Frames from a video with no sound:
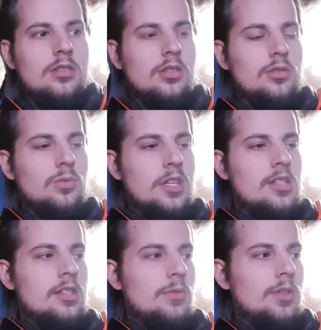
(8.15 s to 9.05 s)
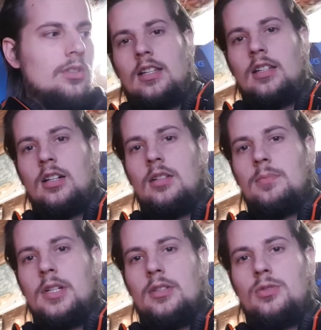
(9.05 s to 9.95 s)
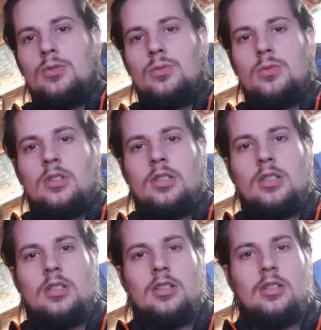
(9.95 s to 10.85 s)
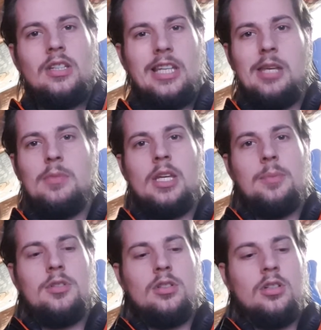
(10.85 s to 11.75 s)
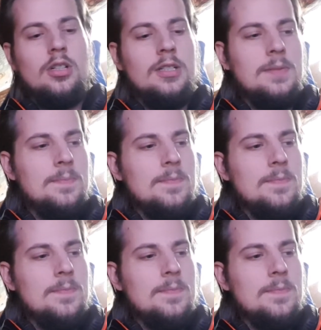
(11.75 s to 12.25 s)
just recently, well, I got my new uh, game capture card.